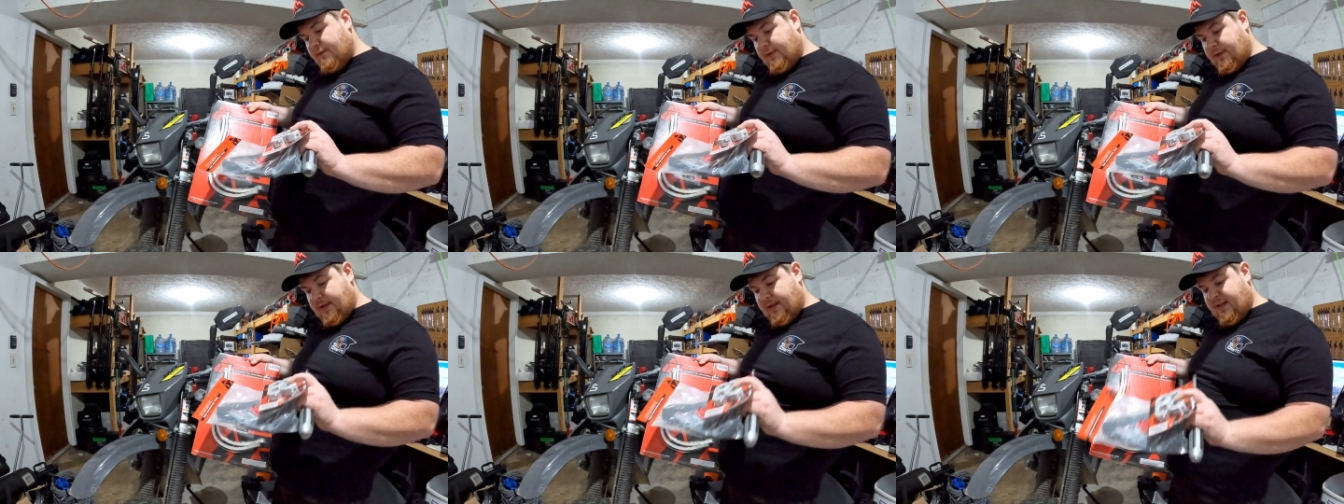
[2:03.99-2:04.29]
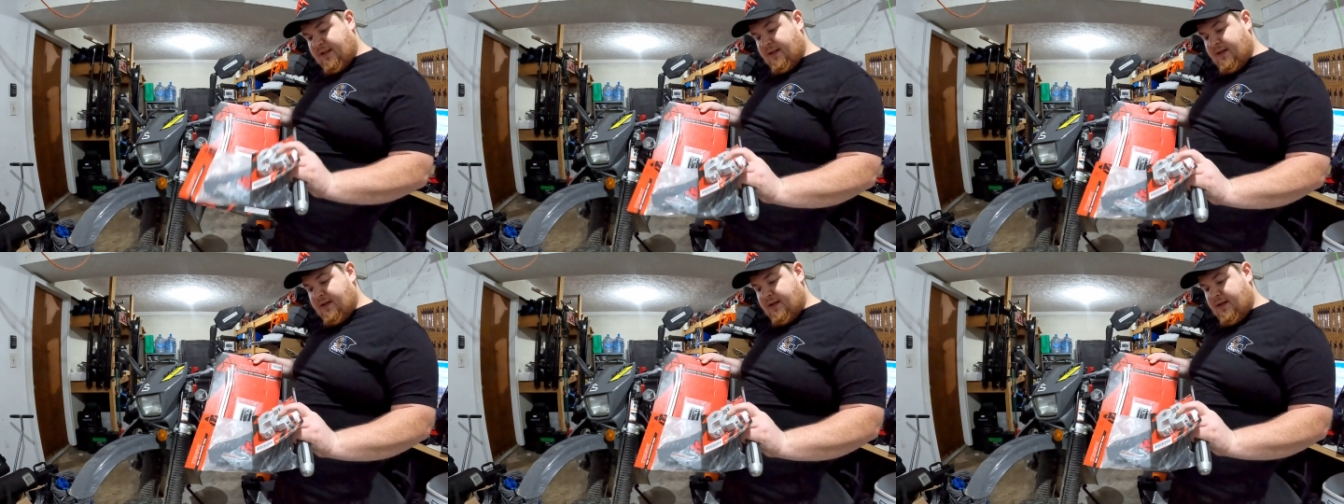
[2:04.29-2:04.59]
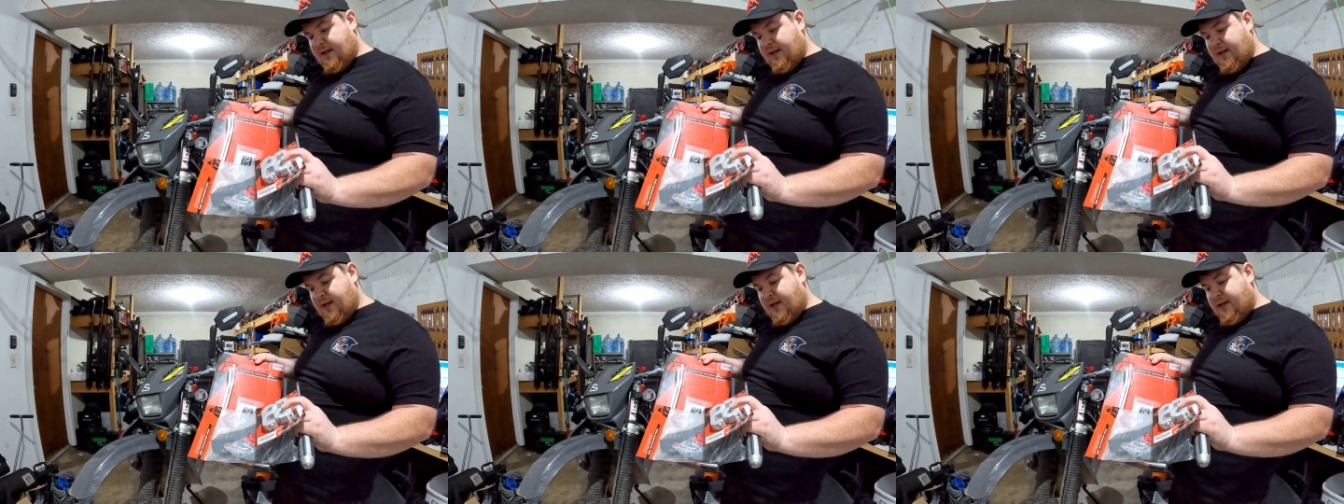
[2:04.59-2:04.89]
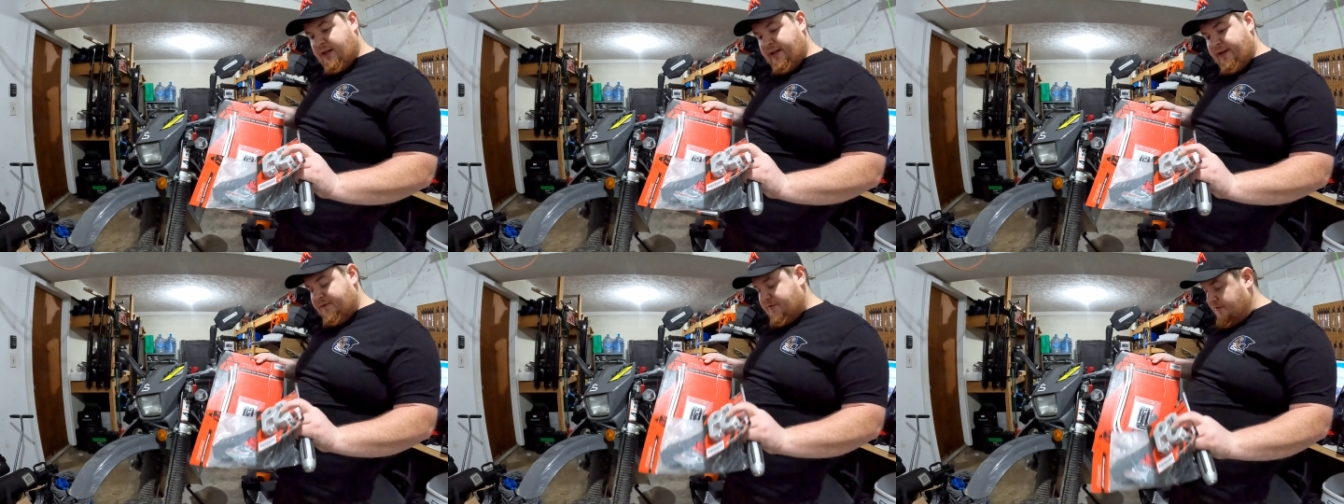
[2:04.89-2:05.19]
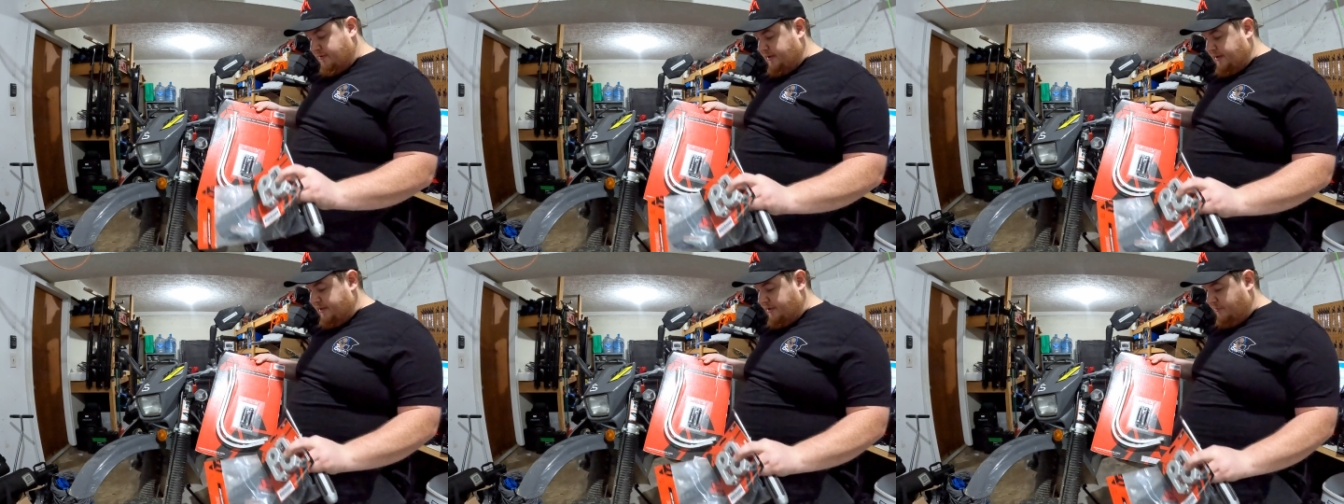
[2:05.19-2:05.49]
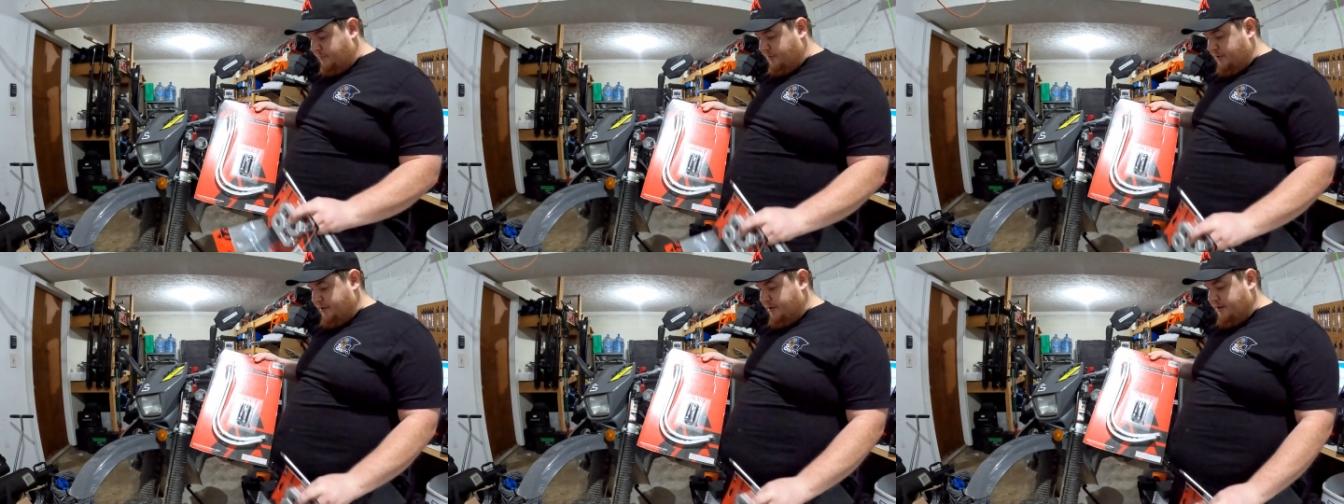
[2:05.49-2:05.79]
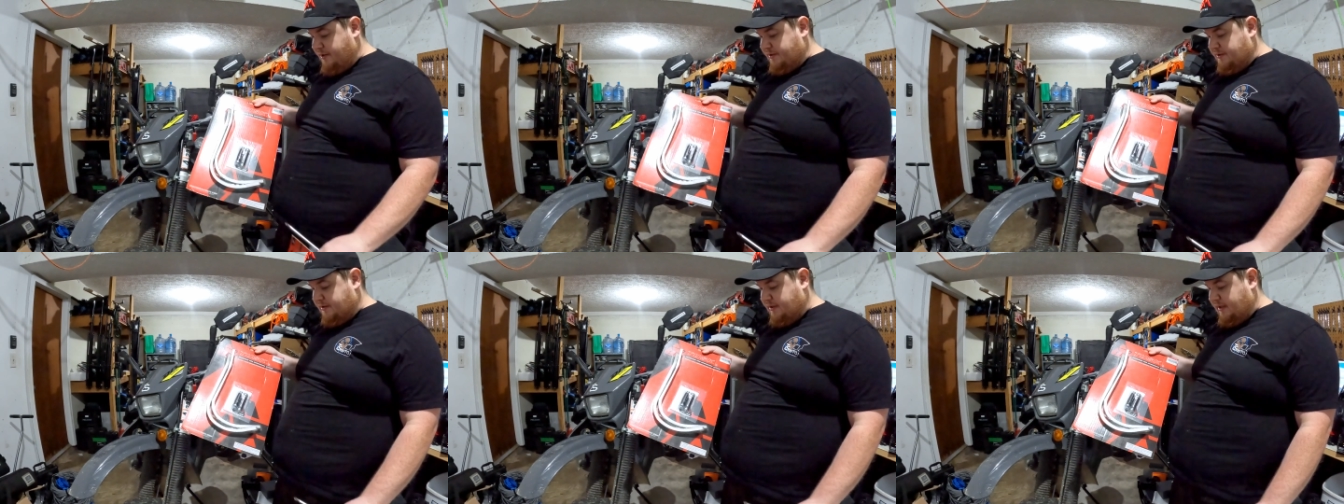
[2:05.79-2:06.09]
the clamps for the
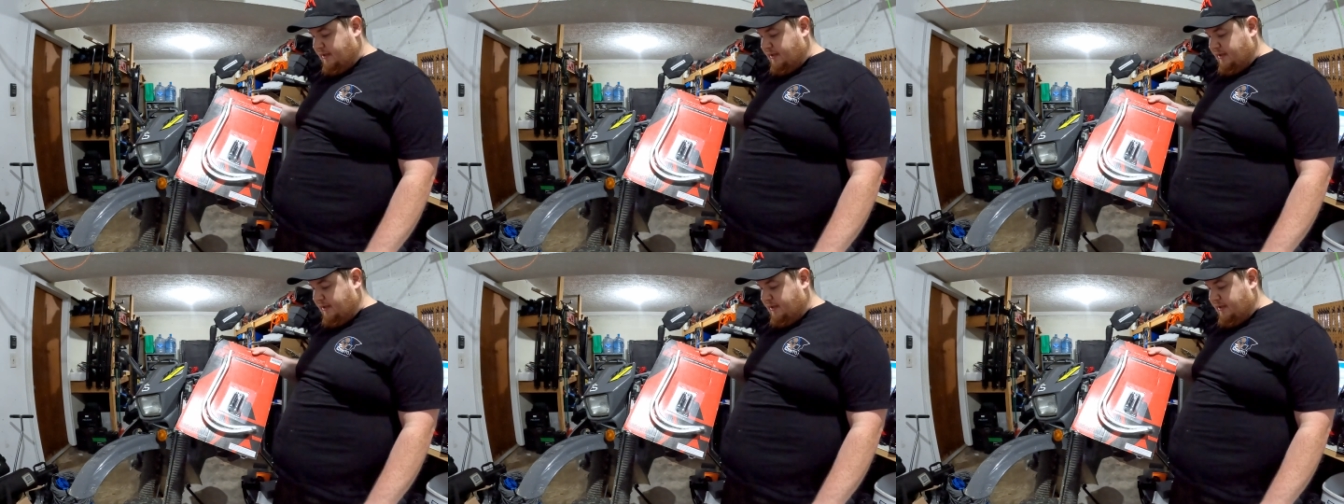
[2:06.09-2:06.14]
handlebars,